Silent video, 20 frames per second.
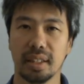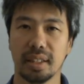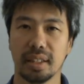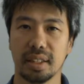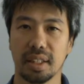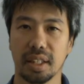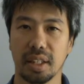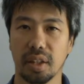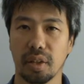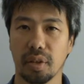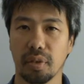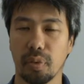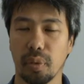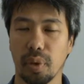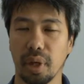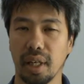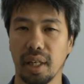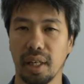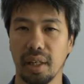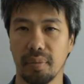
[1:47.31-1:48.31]
So if
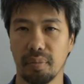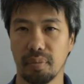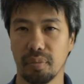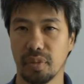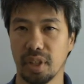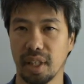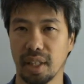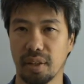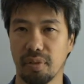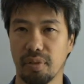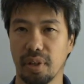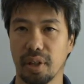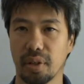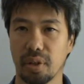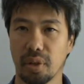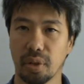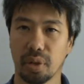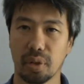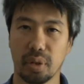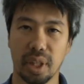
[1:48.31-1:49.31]
we take a very
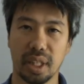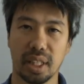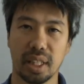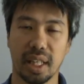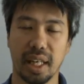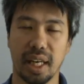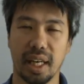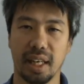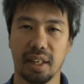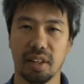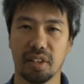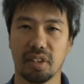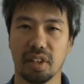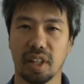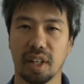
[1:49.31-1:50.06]
concrete case,